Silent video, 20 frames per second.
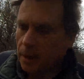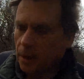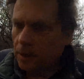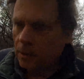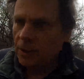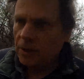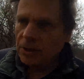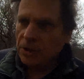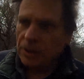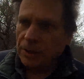
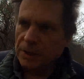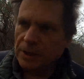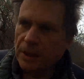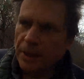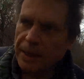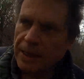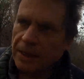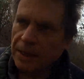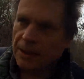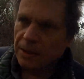which looks
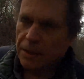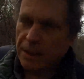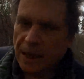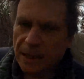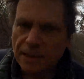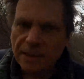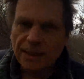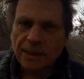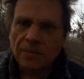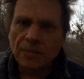like it could
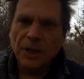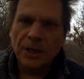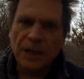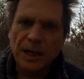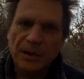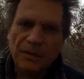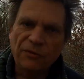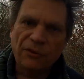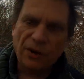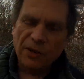get somewhere
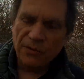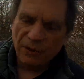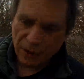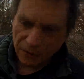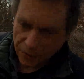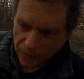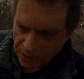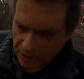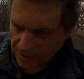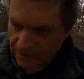near
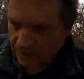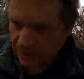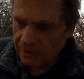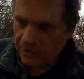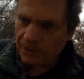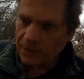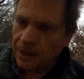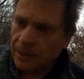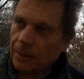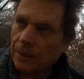500
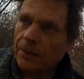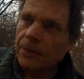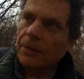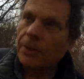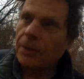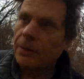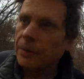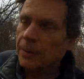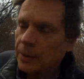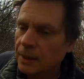listens
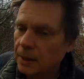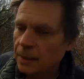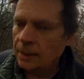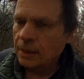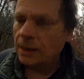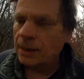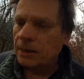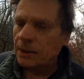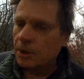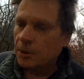
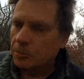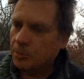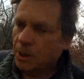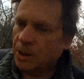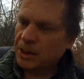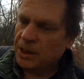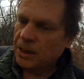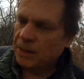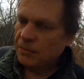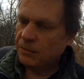by
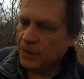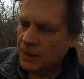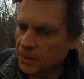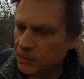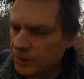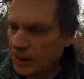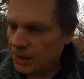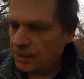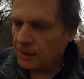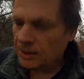the end of this
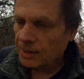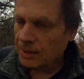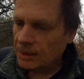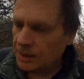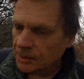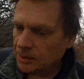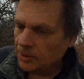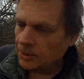week, so that's good